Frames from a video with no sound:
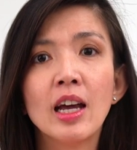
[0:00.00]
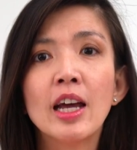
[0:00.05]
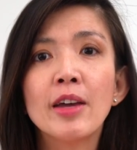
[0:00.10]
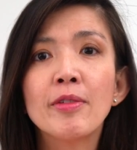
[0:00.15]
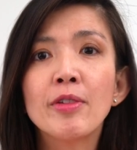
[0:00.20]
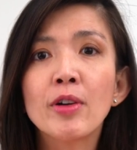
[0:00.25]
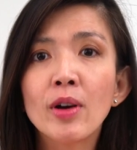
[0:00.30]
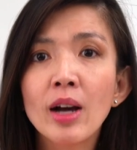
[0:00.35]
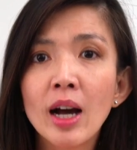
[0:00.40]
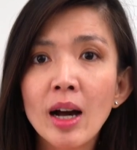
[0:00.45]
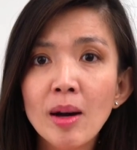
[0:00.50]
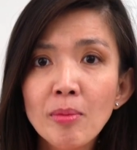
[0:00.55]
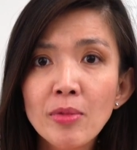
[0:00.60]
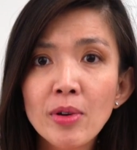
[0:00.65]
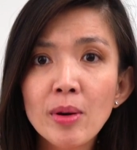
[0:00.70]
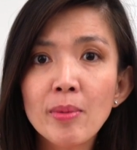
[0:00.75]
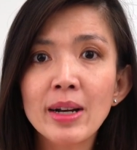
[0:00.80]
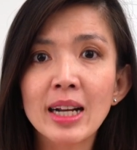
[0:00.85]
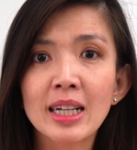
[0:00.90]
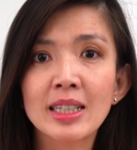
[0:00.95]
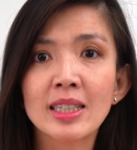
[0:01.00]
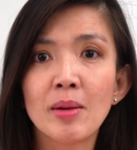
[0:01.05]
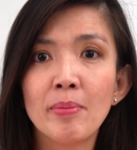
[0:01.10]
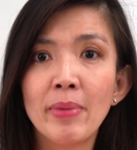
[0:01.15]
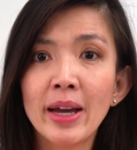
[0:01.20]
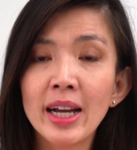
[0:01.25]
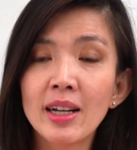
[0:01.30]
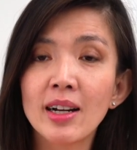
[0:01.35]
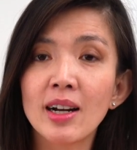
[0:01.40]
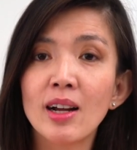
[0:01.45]
If you come from an Excel
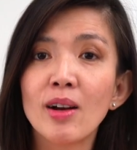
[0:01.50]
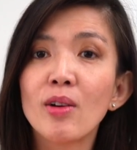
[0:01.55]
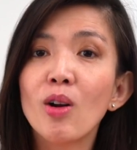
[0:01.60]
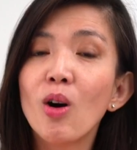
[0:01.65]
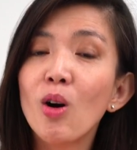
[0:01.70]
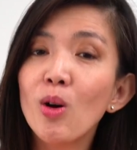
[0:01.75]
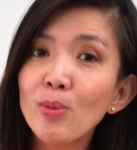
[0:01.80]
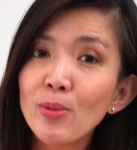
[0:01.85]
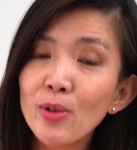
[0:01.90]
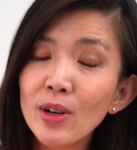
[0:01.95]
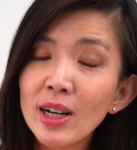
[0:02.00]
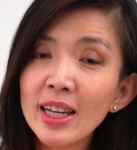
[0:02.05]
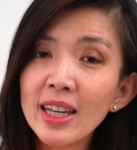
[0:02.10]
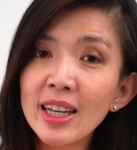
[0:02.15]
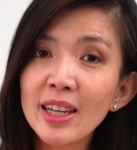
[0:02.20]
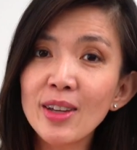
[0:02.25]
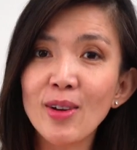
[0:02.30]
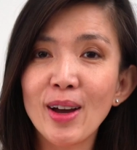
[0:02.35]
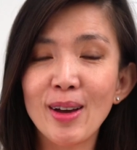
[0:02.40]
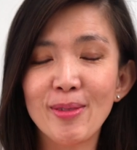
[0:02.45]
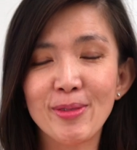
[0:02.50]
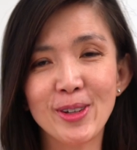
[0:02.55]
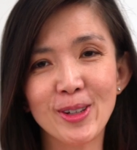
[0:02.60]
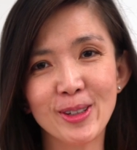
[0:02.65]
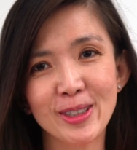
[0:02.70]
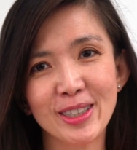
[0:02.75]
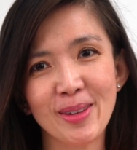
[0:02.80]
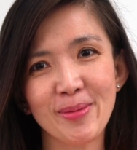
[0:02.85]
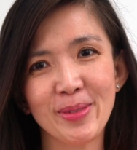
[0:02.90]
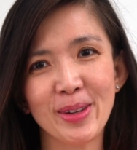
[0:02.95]
background, hopefully you have
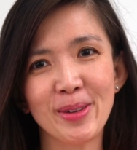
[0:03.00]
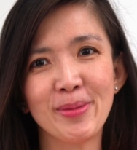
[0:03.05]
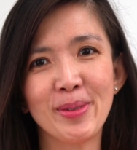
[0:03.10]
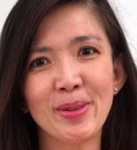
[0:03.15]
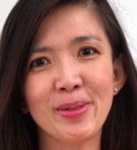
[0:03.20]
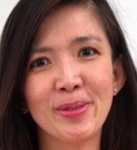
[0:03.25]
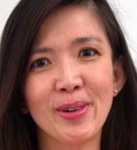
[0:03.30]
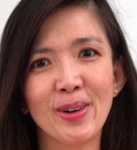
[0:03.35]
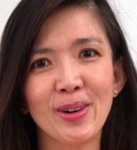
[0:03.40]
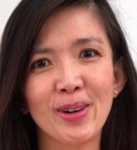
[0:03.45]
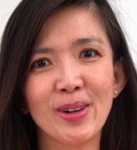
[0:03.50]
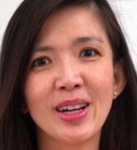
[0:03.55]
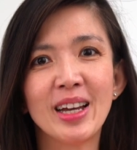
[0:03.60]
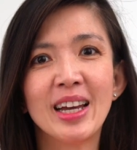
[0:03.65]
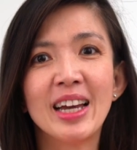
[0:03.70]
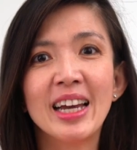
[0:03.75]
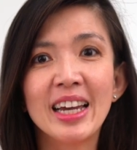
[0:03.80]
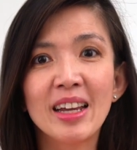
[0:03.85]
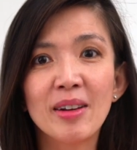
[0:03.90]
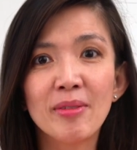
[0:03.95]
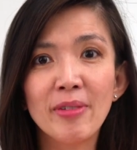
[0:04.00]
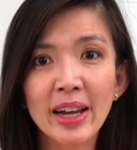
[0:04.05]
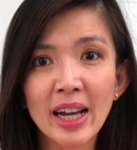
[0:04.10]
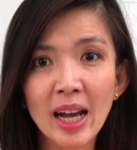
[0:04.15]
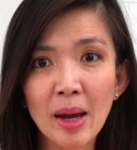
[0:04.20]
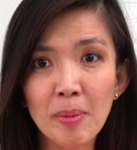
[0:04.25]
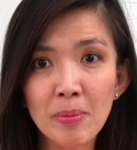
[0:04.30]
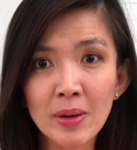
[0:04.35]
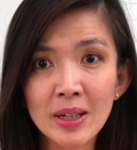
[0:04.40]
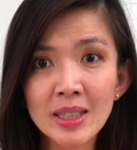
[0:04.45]
used sum if before. In fact,
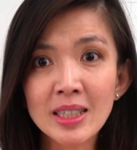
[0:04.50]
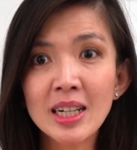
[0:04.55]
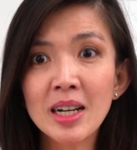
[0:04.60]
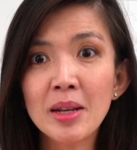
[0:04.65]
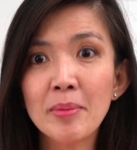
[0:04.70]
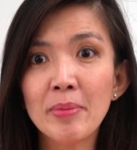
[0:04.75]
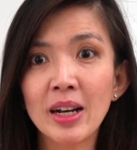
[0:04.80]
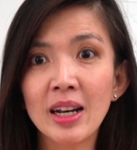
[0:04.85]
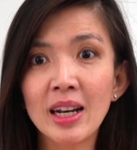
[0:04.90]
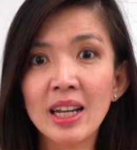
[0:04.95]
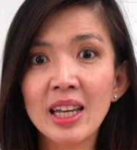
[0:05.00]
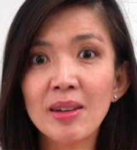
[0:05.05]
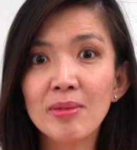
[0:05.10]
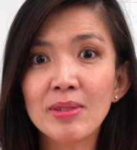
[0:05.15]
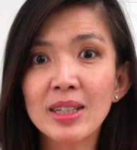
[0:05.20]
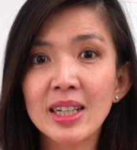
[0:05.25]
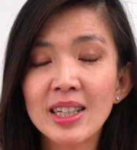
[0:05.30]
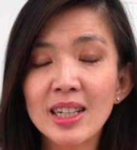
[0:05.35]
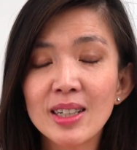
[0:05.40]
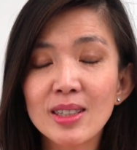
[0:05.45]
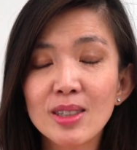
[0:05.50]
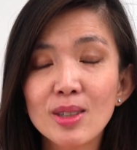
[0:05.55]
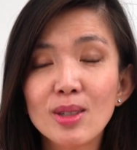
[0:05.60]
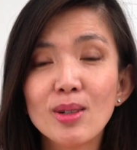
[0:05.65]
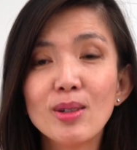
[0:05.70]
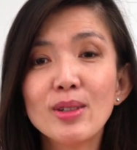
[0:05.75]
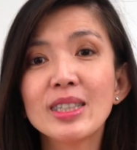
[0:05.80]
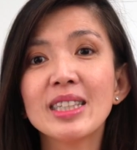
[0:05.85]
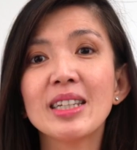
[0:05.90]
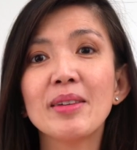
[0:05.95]
I personally believe that they are
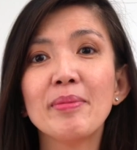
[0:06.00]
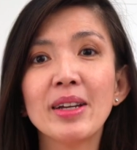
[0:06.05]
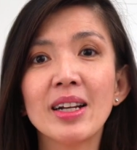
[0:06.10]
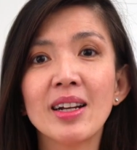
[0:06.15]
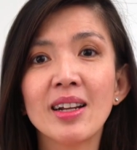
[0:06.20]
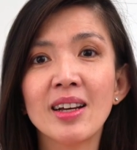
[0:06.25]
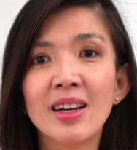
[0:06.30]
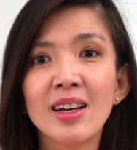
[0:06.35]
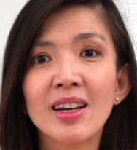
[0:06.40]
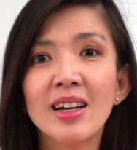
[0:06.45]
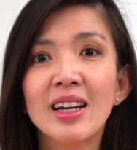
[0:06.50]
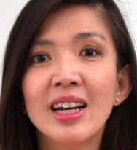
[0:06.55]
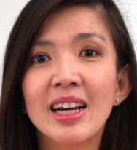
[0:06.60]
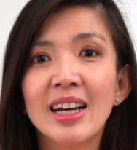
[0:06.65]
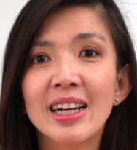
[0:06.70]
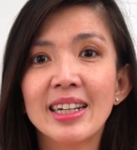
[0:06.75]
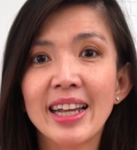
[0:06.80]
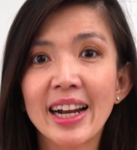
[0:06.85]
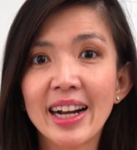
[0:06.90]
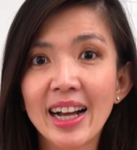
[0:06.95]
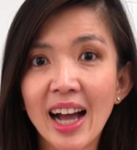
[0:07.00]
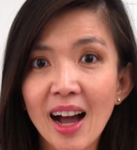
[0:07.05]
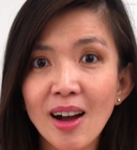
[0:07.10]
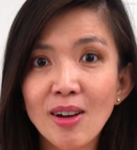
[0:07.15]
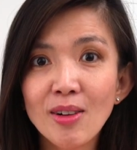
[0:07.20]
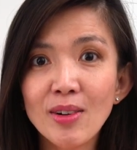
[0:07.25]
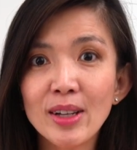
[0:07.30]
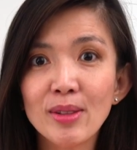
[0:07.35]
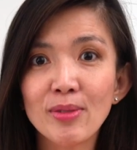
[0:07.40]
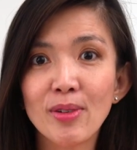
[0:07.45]
so similar that
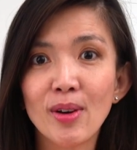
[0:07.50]
calculate